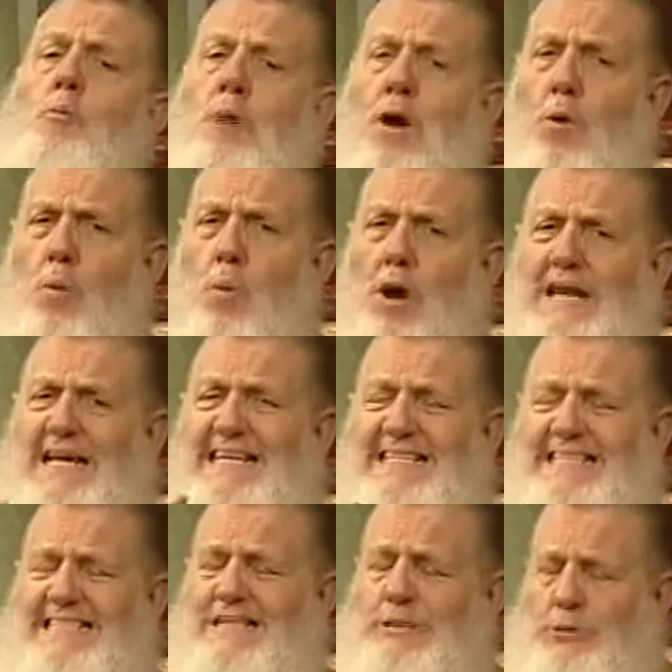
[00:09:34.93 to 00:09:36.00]
But what
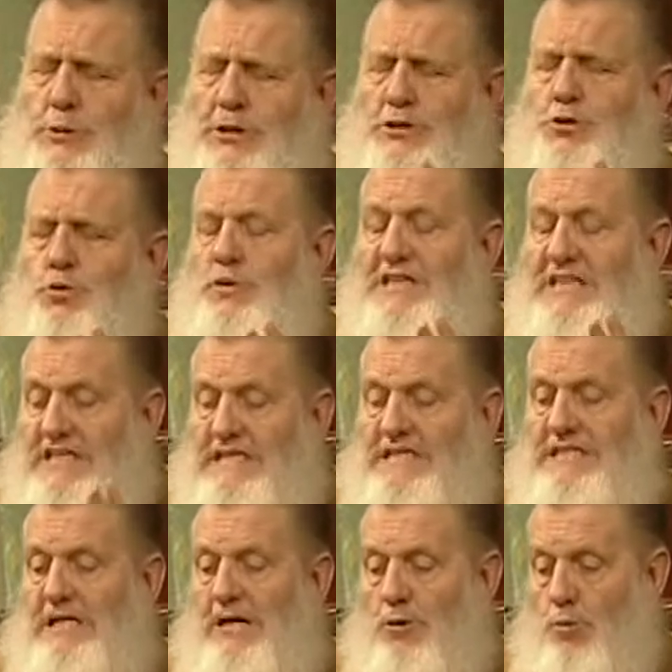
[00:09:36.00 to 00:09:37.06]
is the
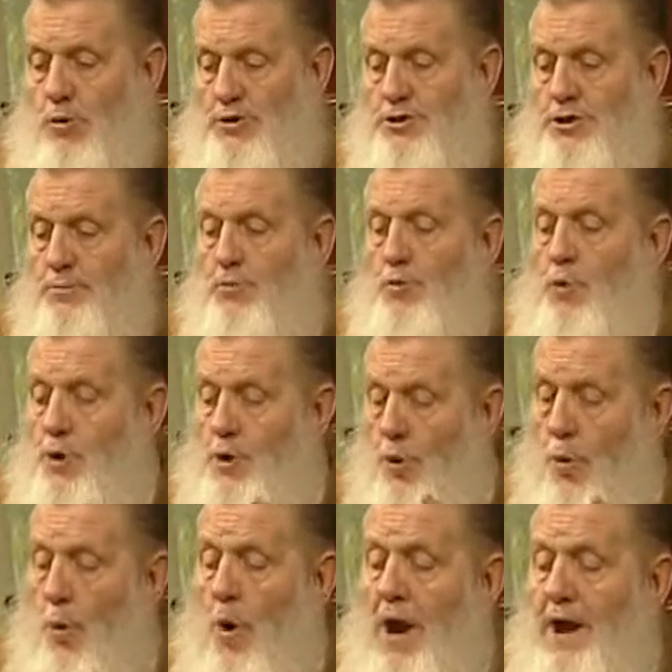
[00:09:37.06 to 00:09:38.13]
ritualistic worship
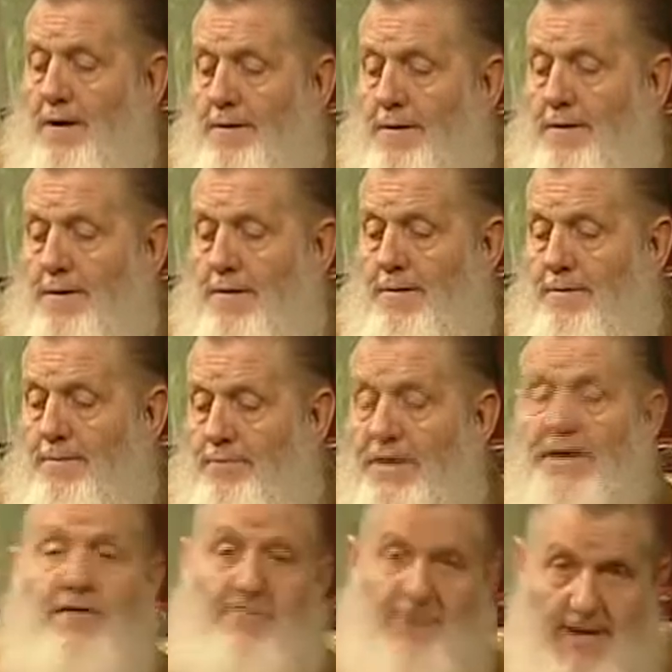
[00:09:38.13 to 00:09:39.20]
required,
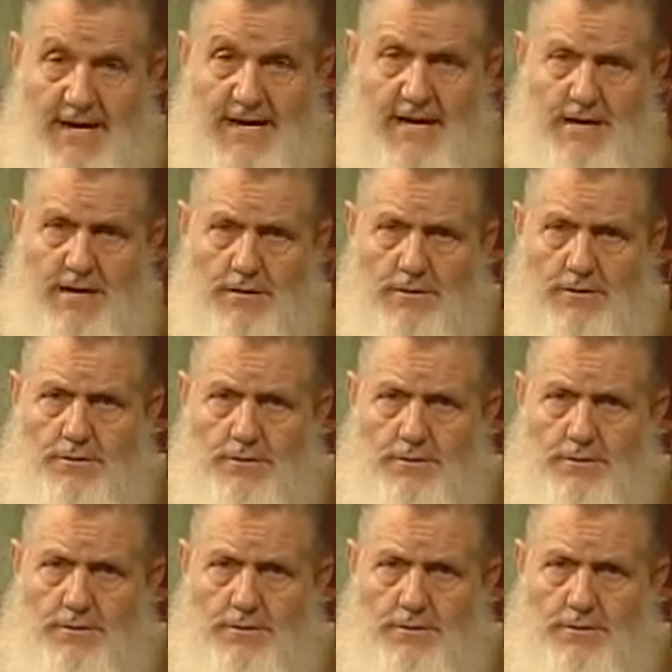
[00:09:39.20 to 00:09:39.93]
if any,